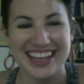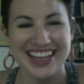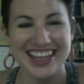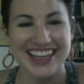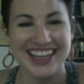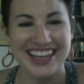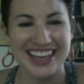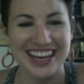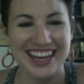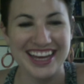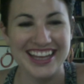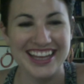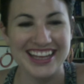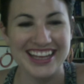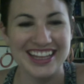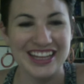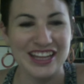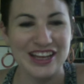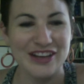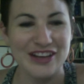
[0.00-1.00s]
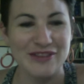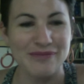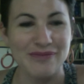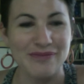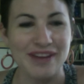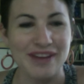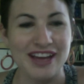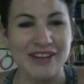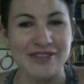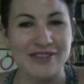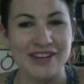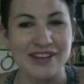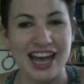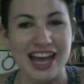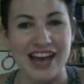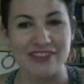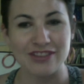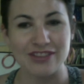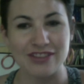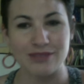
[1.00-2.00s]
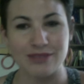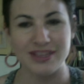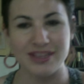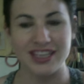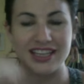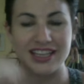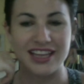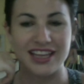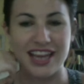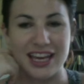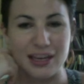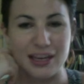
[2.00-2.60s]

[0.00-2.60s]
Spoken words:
Yeah. Mine would have to be like